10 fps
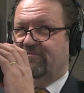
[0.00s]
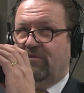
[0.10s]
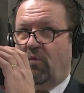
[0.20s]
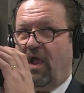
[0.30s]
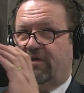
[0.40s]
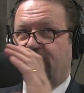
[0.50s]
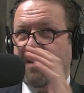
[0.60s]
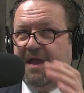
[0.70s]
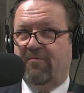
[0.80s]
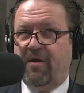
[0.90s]
Welcome
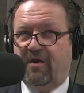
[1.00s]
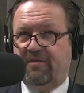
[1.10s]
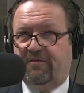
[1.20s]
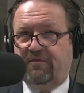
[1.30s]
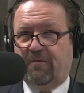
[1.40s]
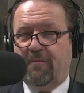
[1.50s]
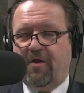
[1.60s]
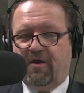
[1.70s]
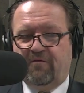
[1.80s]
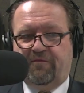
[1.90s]
back, America. This is
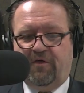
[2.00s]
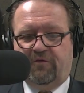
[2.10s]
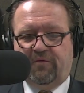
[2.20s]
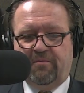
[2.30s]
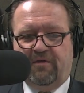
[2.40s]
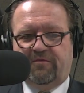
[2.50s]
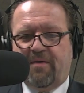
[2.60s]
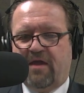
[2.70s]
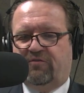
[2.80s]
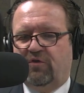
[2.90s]
America First with me,
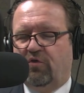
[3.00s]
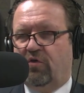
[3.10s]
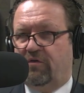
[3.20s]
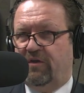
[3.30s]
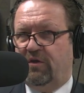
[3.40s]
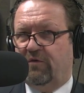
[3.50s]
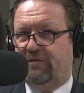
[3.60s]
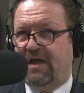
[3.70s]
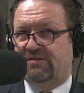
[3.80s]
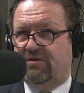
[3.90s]
Sebastian Gorka, on the
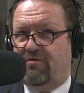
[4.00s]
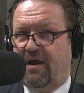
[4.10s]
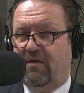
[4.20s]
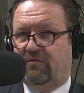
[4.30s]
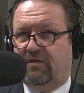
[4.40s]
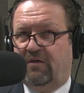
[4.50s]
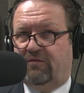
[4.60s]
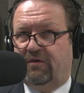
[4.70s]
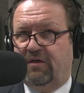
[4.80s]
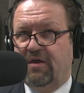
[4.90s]
newest national radio
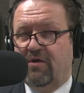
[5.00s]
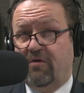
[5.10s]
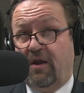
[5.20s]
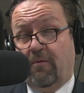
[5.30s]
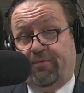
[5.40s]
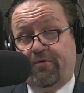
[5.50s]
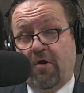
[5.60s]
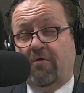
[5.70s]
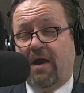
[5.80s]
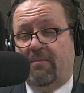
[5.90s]
station, radio
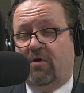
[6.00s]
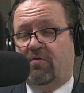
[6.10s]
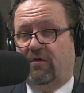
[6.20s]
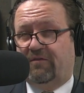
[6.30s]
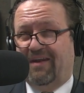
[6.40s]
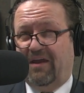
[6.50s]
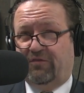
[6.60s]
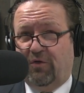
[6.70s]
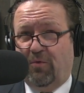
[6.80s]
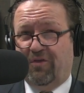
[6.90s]
program across the
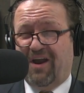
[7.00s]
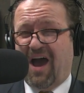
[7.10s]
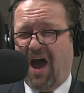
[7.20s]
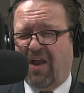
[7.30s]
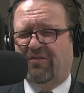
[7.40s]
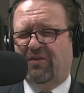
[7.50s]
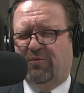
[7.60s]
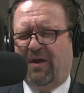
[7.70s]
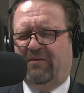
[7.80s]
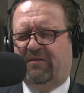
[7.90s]
nation on more than
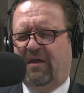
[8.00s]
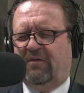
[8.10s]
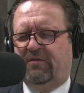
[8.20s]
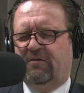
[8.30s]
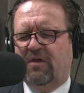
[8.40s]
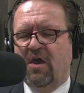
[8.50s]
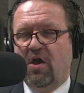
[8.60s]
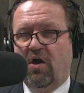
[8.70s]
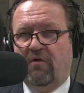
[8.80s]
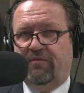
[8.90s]
120 stations
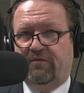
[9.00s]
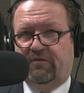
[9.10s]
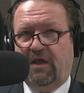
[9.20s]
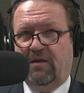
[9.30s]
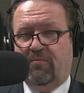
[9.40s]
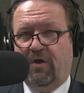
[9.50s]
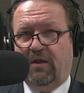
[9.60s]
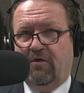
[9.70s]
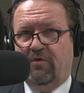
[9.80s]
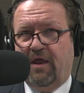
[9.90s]
of the Salem
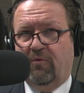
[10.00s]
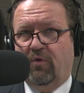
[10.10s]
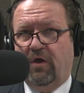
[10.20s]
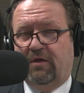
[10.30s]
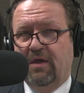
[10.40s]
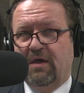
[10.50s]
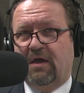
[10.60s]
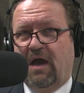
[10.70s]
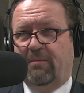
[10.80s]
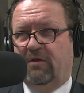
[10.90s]
Radio Network,
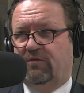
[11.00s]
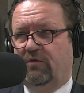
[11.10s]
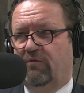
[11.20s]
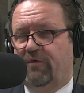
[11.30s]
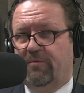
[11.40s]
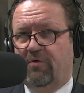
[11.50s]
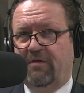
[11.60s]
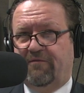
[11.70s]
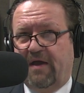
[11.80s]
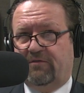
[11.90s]
coming to you from the
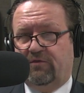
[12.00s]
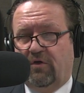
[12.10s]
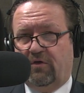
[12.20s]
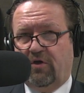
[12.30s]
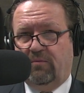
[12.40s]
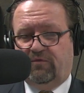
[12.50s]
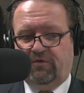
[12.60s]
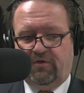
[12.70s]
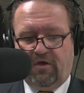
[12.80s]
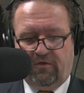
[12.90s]
ReliefFactor.com
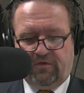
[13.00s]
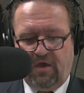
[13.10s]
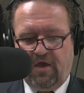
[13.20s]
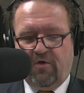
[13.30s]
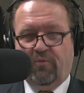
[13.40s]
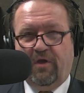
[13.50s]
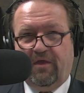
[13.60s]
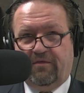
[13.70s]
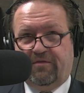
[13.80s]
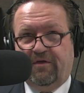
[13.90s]
studios
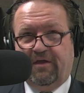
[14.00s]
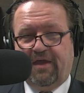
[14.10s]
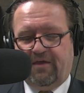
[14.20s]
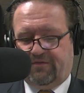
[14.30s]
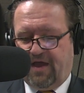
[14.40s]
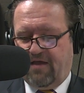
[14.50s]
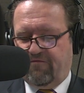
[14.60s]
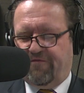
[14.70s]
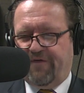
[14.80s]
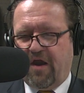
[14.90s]
with a guest
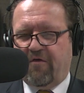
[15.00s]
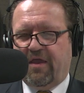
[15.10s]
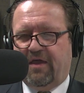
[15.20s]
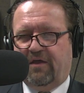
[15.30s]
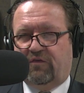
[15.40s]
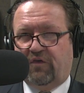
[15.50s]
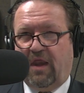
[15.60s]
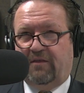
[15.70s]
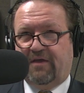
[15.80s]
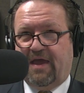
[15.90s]
I'm very
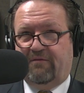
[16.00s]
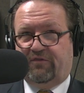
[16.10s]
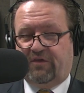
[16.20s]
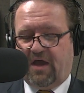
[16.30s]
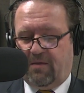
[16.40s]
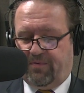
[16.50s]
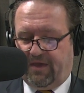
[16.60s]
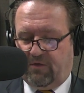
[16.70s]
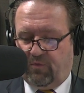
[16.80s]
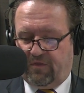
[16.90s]
excited to have
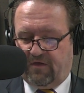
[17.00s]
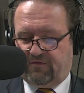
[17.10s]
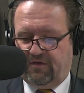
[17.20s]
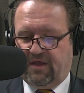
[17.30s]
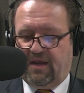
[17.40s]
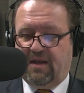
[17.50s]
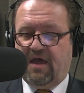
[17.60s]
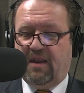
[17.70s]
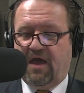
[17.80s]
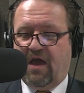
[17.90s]
Skyping in with us today,
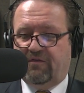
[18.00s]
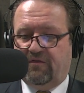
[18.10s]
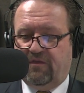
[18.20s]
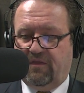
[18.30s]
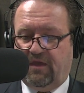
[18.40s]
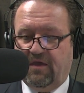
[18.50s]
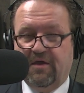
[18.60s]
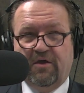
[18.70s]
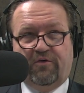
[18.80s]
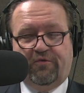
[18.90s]
none other than the
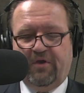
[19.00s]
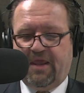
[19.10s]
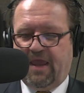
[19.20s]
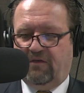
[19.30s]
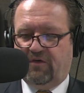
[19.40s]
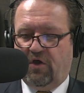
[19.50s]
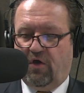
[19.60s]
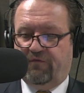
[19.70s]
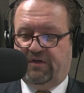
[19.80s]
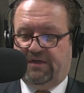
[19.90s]
creator
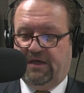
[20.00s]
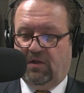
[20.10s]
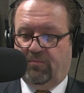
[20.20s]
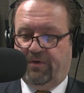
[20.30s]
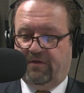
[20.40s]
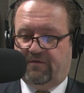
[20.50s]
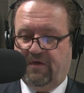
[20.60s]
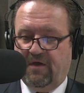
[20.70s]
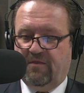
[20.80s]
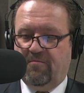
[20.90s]
of Dilbert,
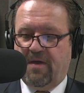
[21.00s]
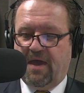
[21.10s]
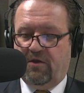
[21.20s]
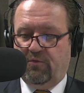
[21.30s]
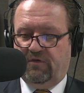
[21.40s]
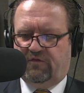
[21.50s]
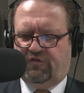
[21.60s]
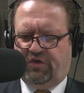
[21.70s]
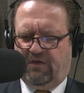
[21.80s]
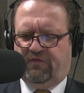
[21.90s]
the man who is
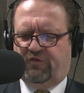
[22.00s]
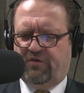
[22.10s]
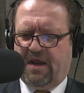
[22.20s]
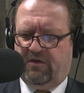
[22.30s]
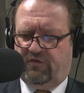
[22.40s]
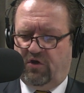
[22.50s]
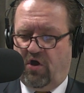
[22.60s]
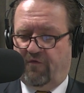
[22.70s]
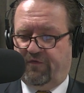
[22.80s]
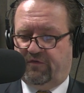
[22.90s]
Chief Strategy
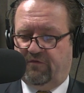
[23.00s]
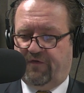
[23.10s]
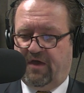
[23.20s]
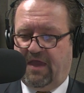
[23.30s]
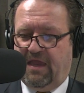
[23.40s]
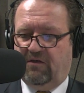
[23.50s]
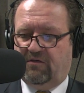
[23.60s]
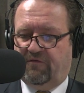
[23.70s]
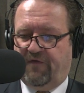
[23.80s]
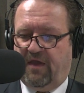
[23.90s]
Officer for
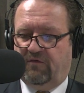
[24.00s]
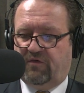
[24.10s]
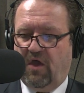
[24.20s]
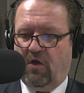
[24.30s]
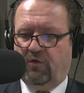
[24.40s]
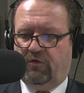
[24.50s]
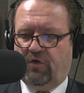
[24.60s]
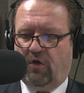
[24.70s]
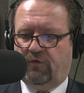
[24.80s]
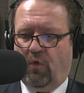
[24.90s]

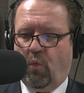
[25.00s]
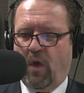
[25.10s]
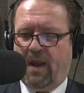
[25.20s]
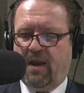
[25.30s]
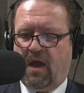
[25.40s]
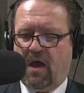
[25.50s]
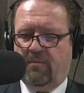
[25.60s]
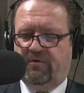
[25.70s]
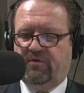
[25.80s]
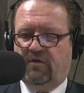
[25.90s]

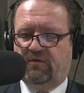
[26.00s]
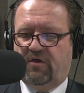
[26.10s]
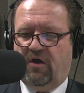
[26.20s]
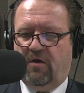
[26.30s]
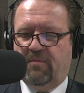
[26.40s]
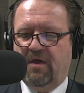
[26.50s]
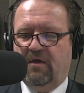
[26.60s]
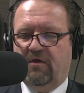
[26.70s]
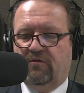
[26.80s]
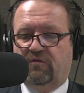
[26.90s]
Interface.wenhub.com,
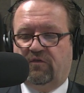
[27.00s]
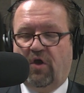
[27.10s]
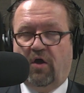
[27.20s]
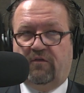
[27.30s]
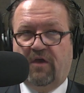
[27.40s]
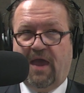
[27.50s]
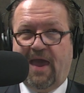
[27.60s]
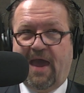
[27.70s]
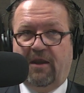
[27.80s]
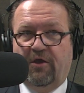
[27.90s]
Scott
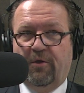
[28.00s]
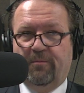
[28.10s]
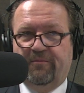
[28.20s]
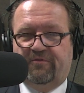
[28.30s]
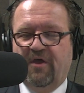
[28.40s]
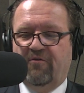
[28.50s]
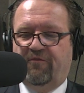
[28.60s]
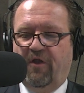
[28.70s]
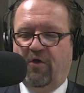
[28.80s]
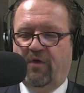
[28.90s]
Adams.
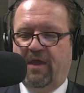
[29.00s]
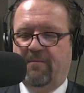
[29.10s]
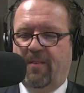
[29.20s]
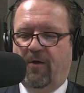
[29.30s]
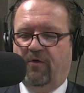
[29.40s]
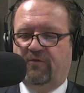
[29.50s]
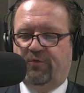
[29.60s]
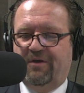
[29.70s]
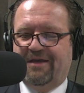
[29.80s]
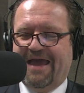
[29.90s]
Follow him on
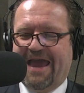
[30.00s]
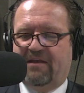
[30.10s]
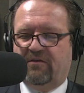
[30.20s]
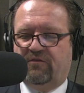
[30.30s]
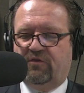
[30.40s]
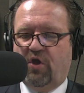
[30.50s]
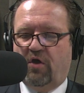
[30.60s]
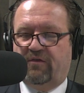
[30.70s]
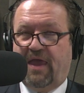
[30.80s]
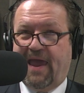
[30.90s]
Twitter at
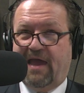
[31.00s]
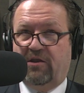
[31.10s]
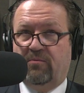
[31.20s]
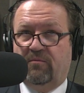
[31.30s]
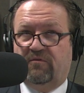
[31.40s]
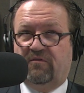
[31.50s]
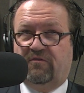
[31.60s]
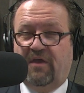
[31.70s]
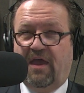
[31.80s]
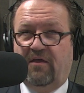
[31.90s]
Scott Adams
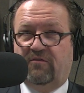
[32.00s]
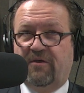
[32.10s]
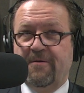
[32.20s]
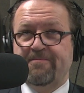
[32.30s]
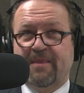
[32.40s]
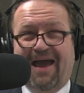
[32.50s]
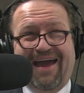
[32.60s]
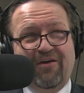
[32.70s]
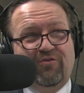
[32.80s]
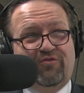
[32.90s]
Says.
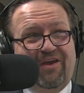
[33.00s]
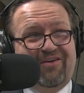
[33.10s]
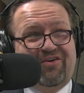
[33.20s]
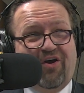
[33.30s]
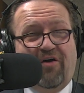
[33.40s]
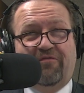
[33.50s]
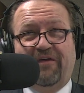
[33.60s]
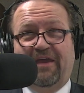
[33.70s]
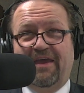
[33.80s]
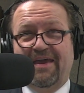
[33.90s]
I don't drink
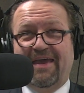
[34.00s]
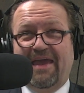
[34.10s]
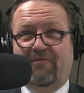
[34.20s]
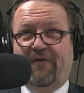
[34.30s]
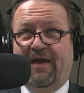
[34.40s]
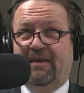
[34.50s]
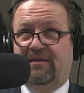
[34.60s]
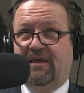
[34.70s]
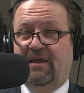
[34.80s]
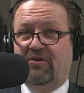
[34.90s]
coffee. If I
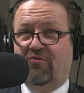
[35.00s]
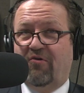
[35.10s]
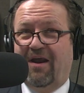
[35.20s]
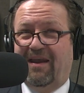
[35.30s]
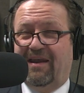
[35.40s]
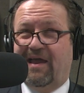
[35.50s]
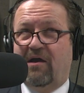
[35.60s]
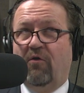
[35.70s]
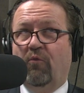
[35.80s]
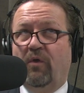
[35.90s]
did right
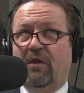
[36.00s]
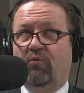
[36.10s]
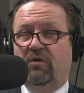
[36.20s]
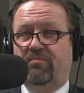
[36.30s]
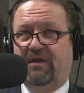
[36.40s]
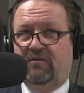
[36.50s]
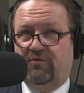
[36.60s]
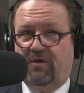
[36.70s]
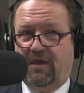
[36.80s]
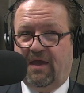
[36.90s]
now, we would be
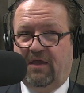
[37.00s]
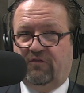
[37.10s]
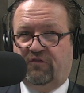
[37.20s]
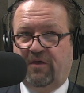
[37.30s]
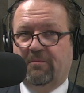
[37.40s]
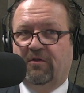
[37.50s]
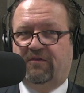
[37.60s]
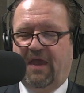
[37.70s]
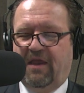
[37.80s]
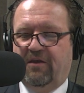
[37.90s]
doing a
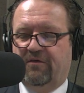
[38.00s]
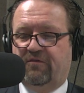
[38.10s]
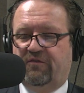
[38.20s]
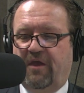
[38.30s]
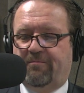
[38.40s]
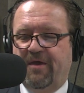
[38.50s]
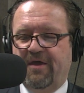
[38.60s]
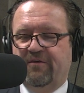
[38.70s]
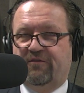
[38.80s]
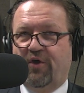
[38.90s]
simultaneous sip.
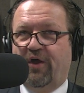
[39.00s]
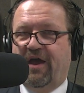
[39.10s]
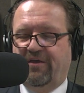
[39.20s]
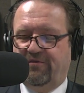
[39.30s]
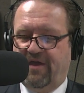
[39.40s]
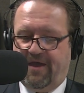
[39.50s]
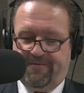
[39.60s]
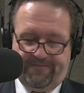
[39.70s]
Scott, are you there?